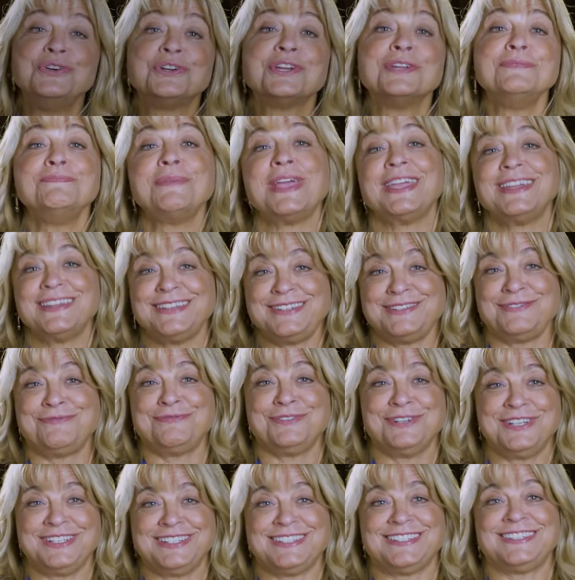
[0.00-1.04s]
can make a
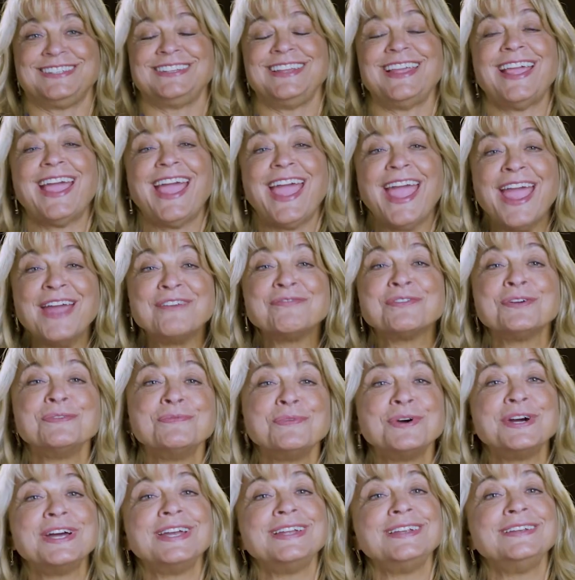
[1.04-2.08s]
difference.
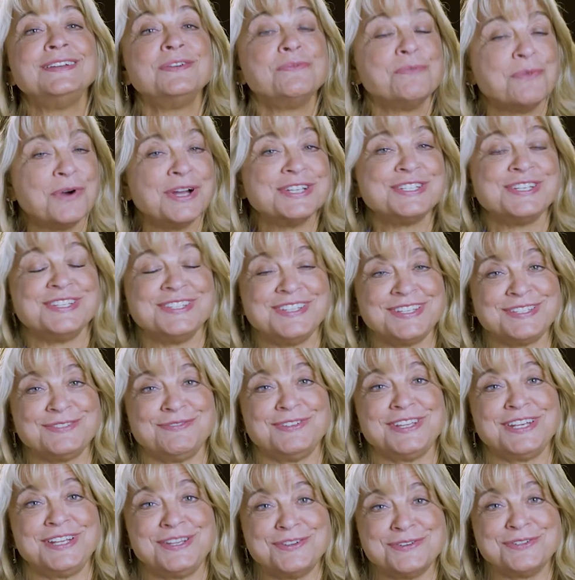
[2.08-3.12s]
Everyone watching this
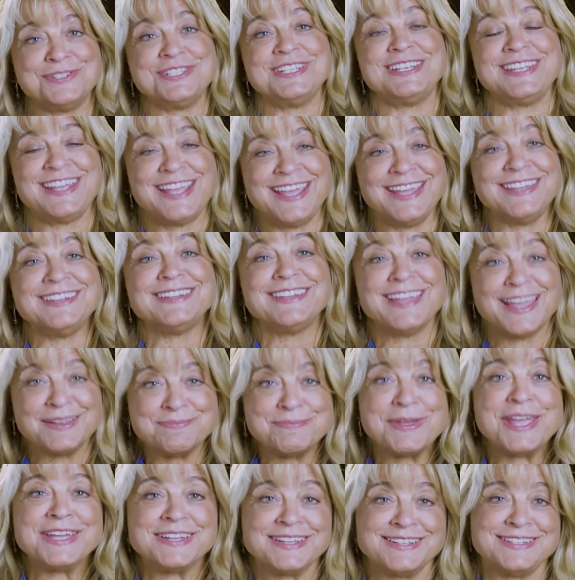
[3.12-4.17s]
video today can
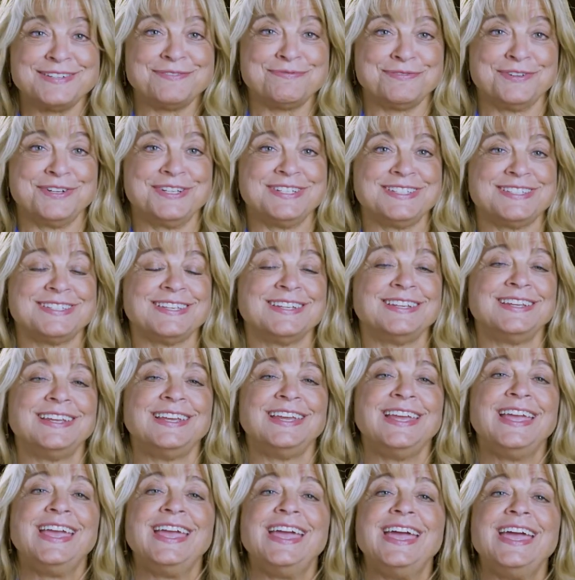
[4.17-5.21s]
make a difference.
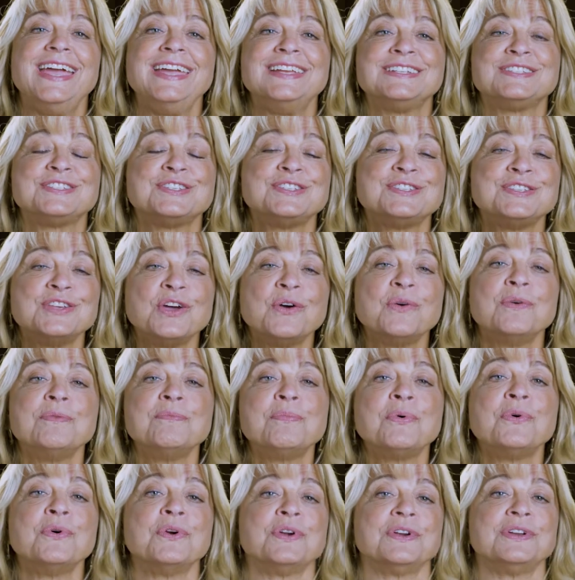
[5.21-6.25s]
It's so
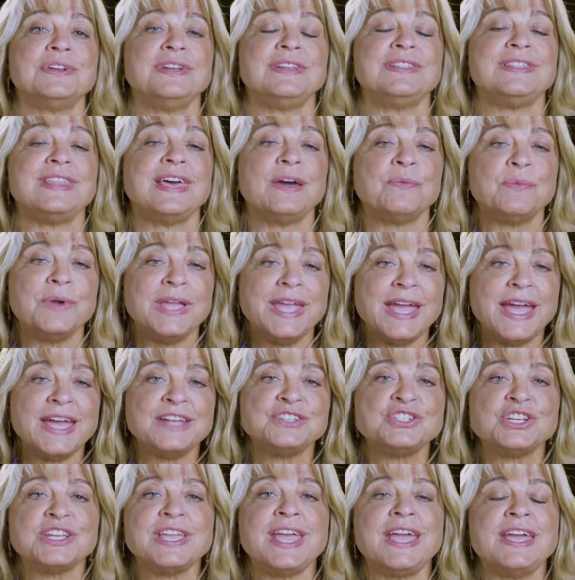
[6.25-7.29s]
important that we
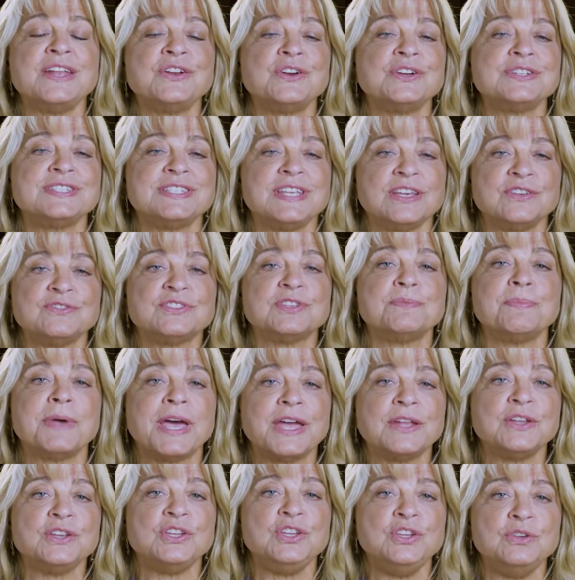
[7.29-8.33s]
educate ourselves
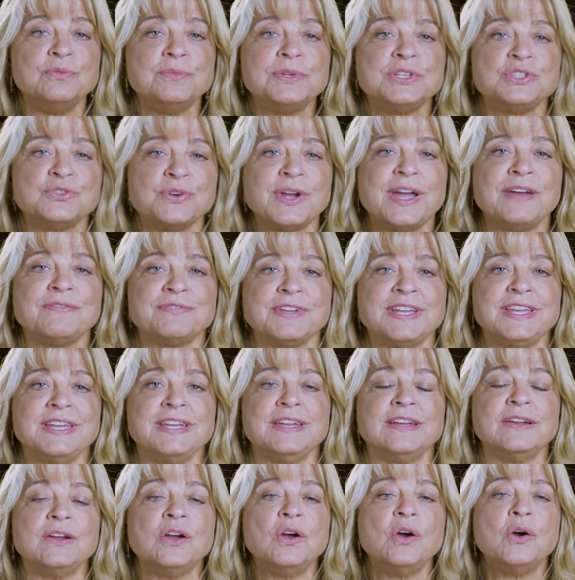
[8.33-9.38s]
about human
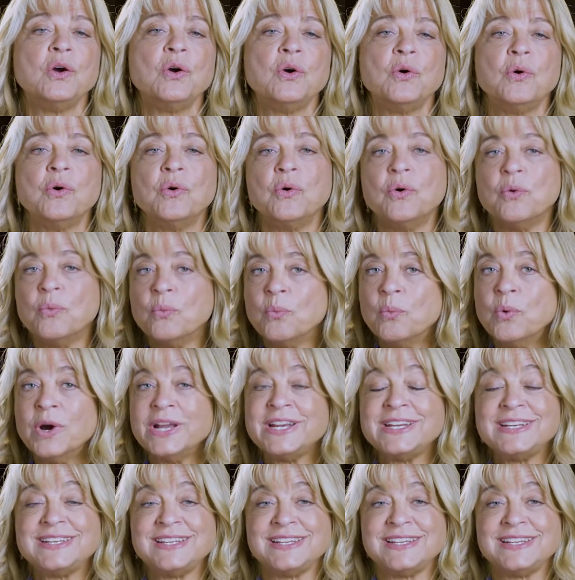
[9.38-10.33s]
trafficking, what it